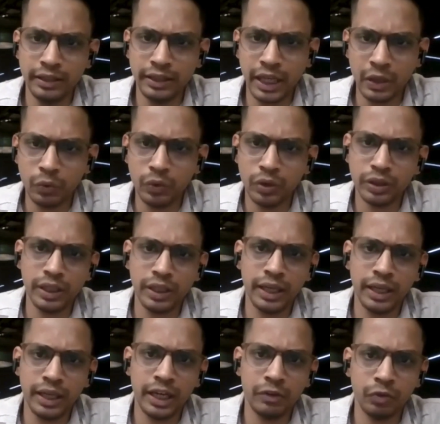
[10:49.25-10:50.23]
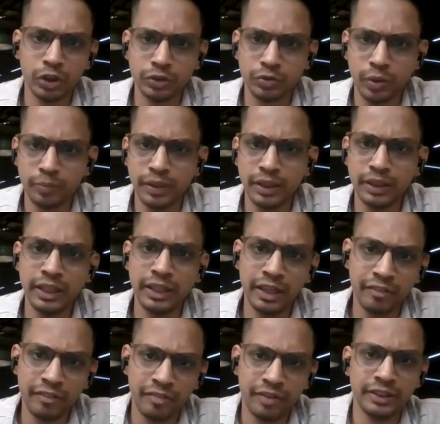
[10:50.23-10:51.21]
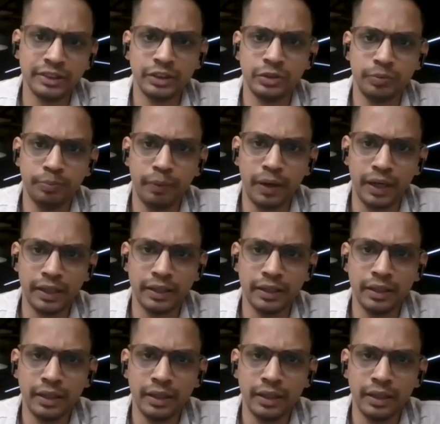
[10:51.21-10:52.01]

networking and it was from the reference part.